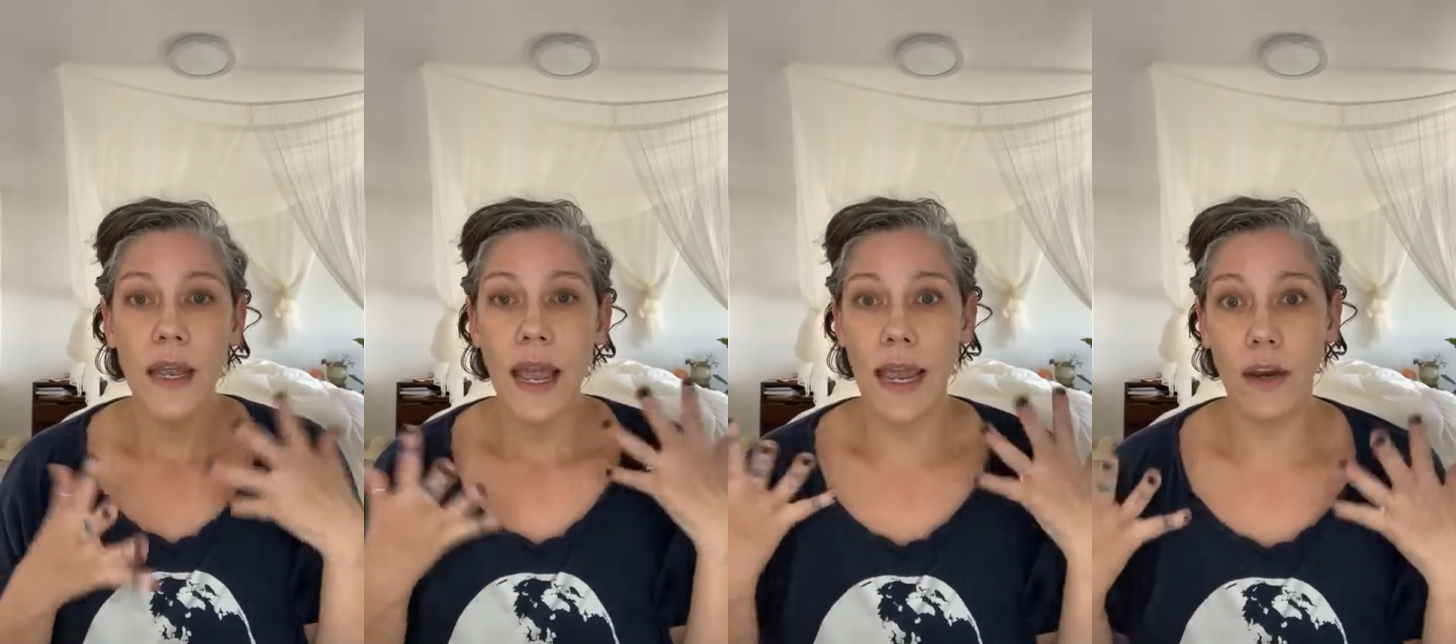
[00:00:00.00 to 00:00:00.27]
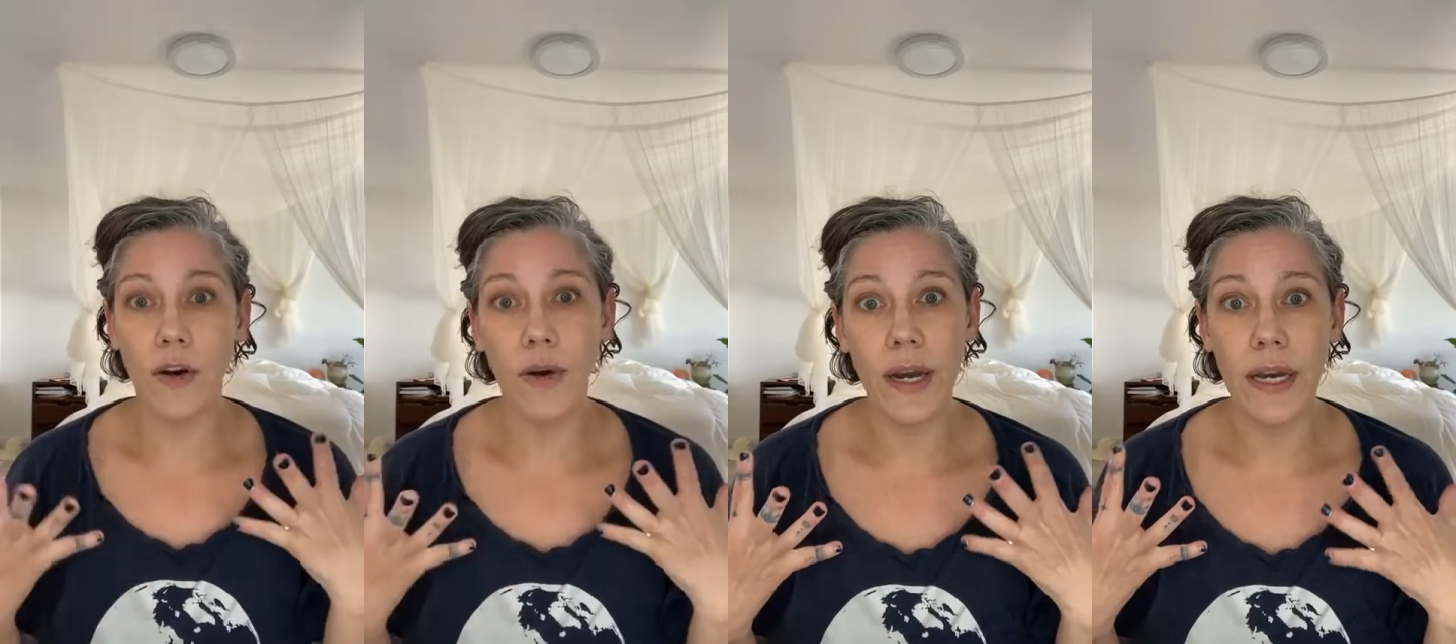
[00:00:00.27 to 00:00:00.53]

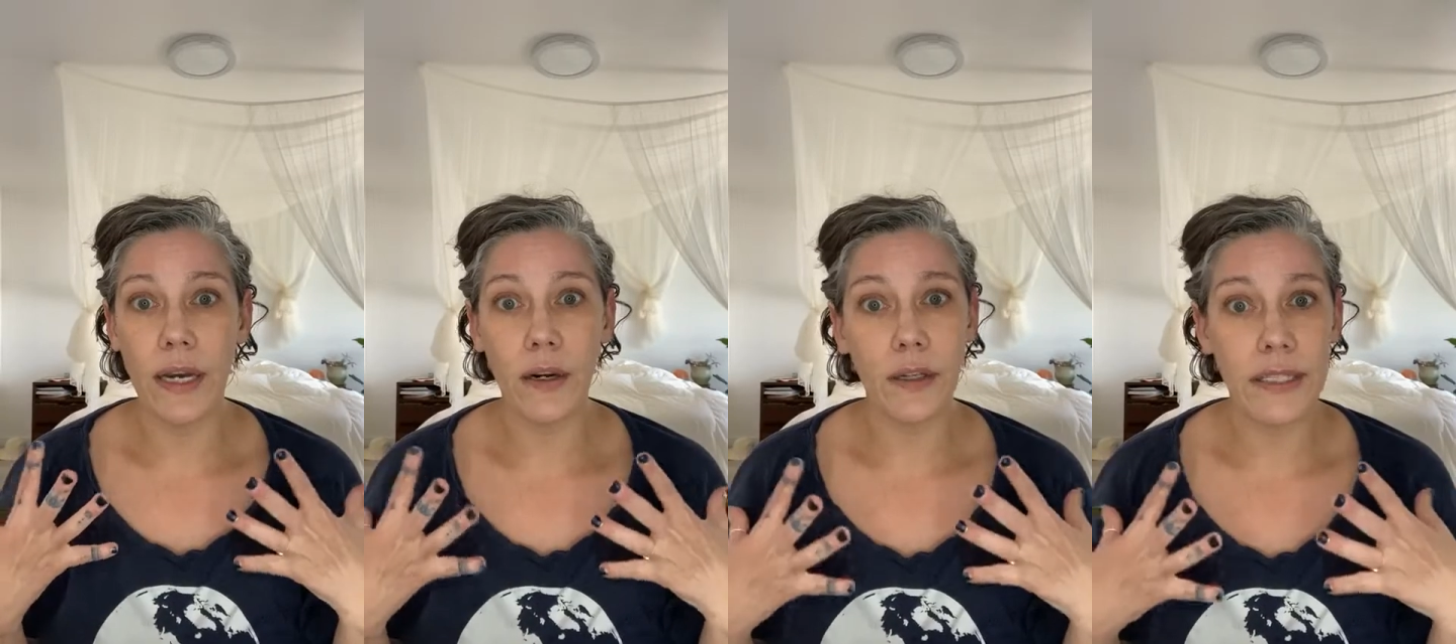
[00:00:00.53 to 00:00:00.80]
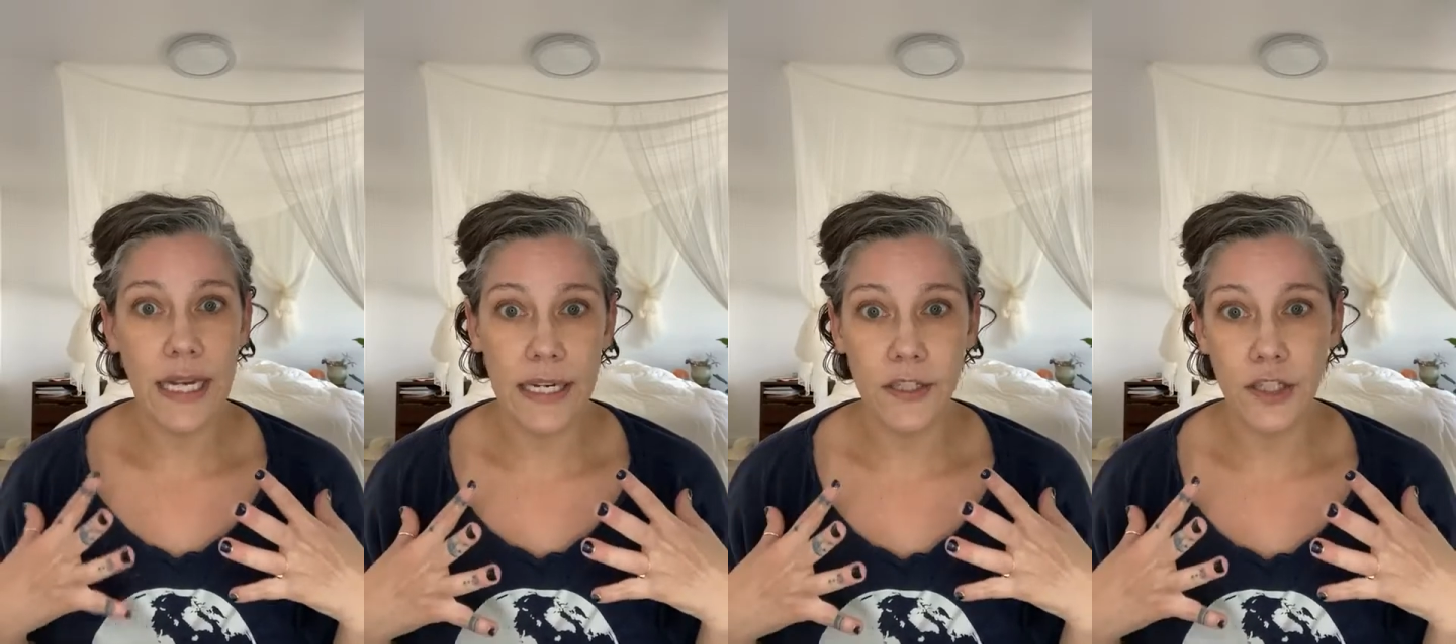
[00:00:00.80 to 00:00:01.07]
and create
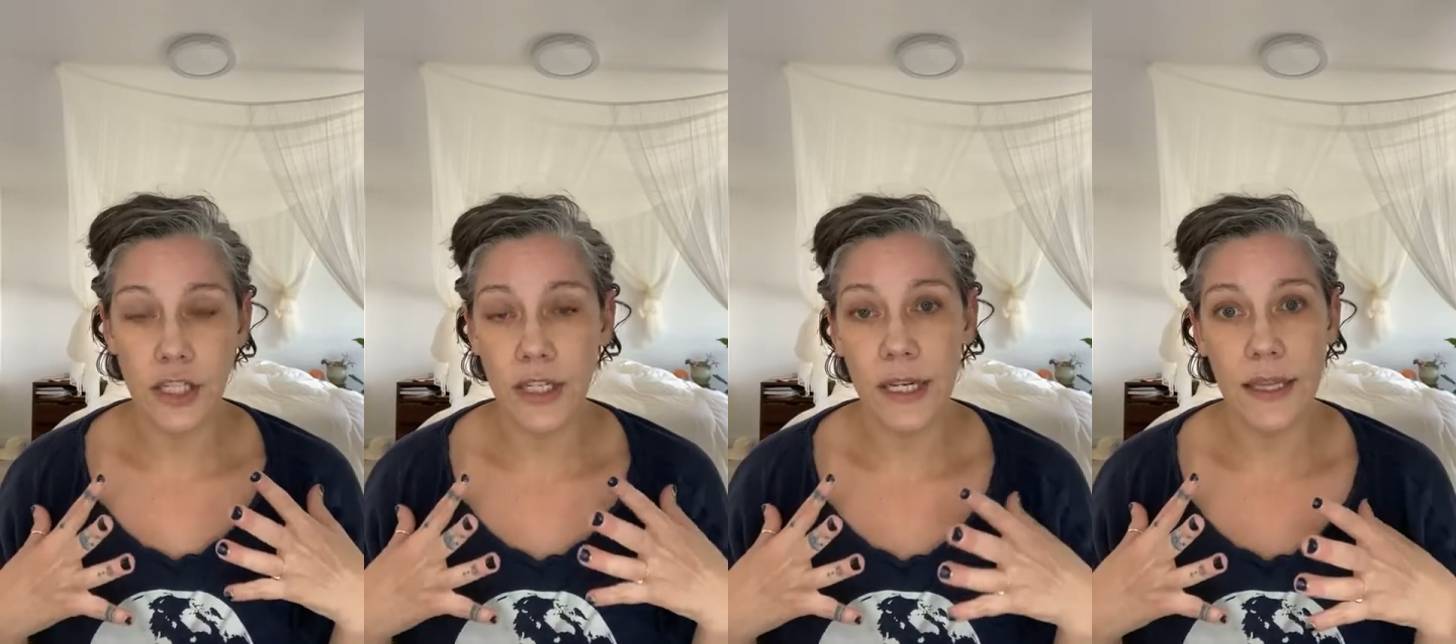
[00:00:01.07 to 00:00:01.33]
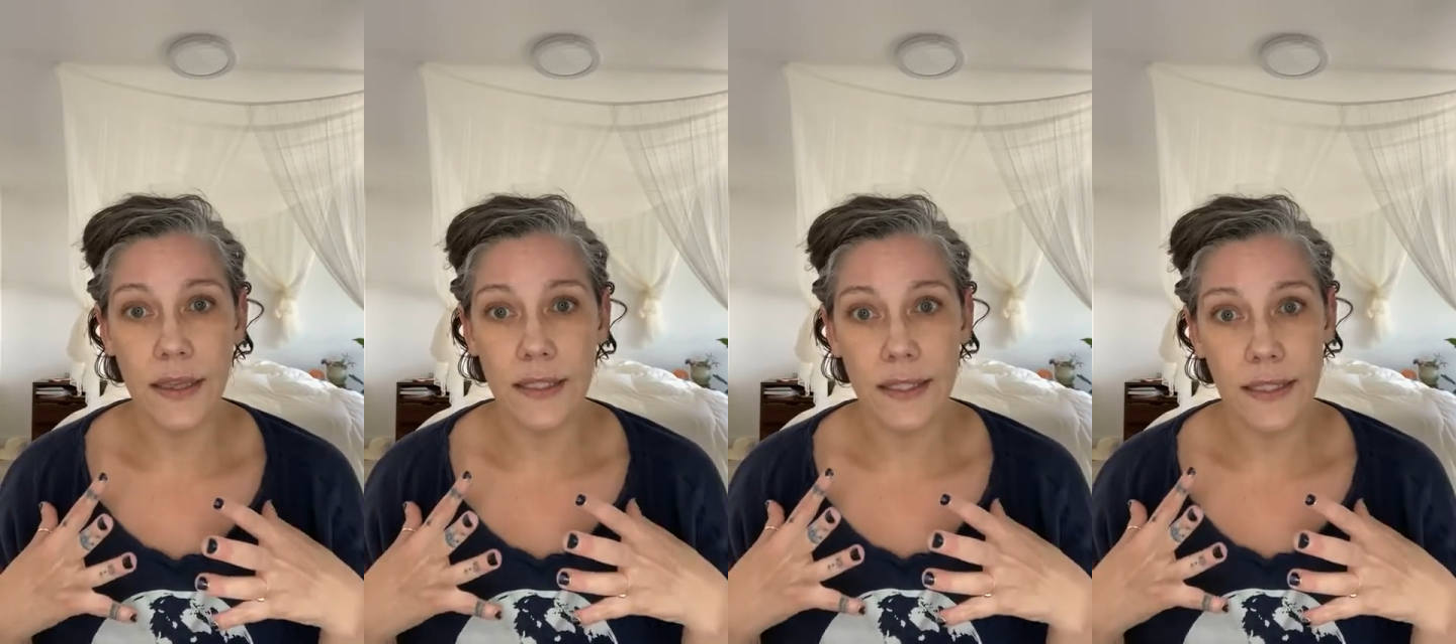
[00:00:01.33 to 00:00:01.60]
irritation
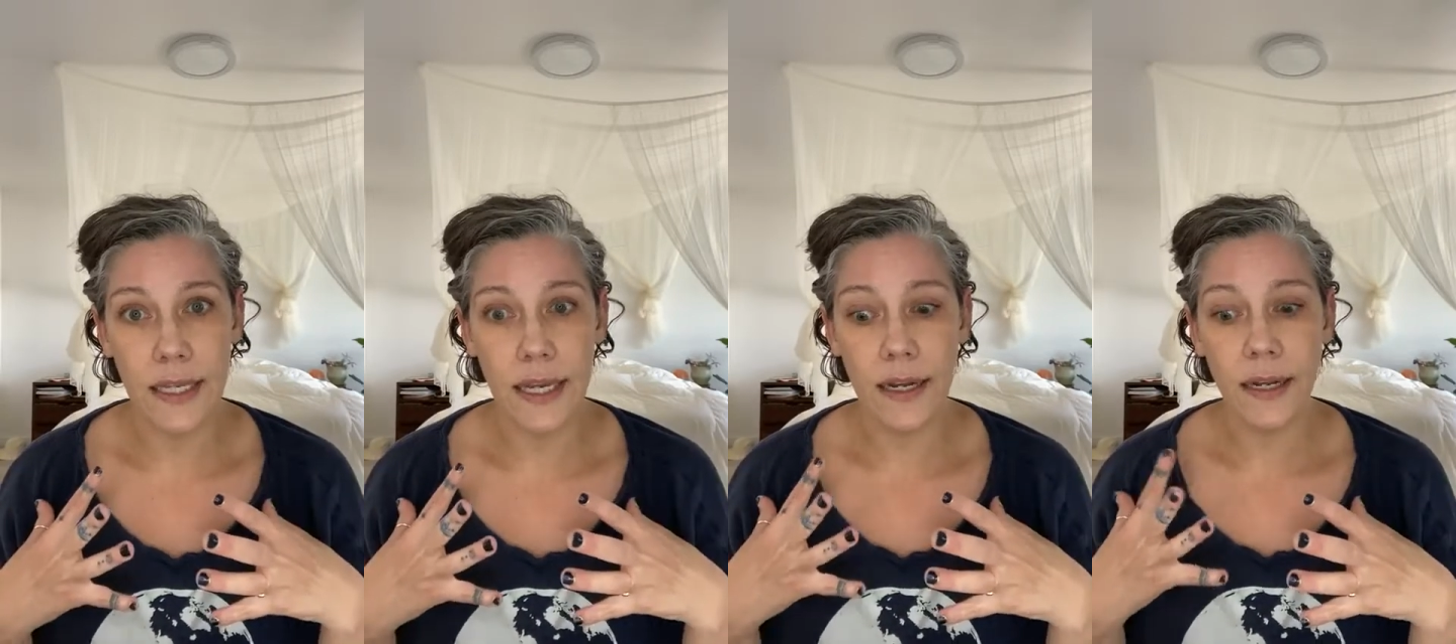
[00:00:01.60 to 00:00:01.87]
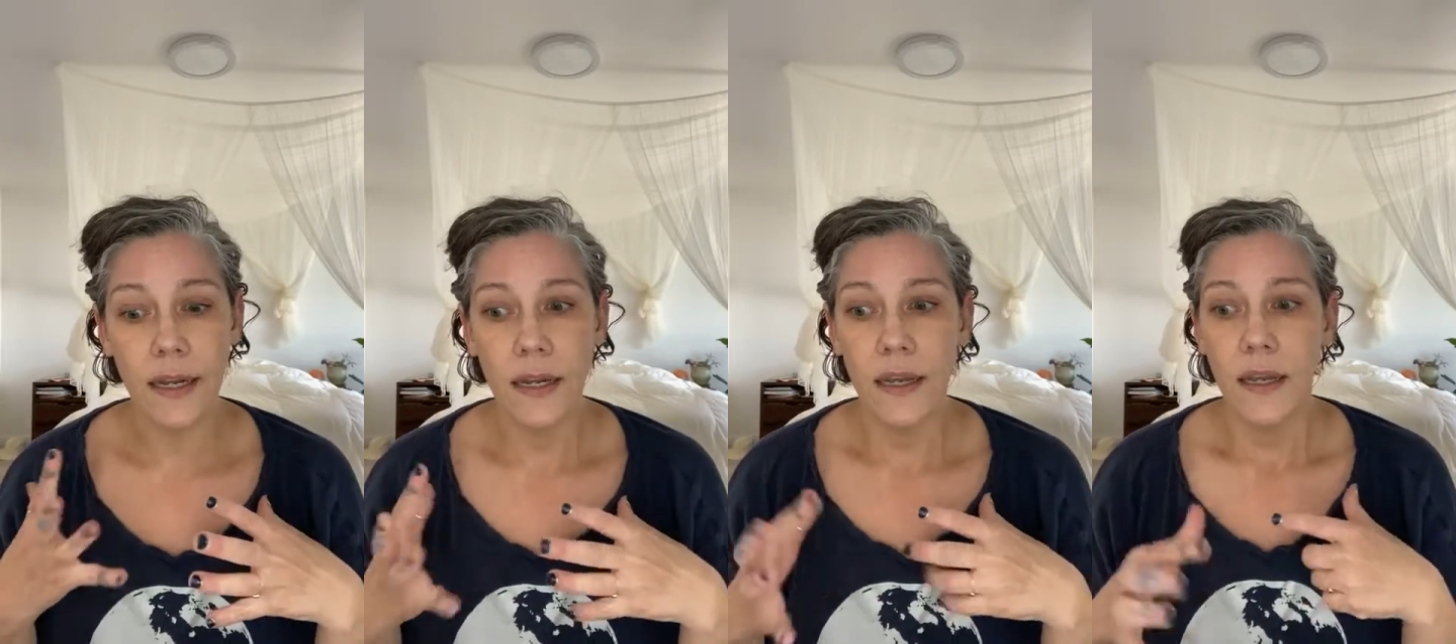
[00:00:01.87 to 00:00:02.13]
in the skin.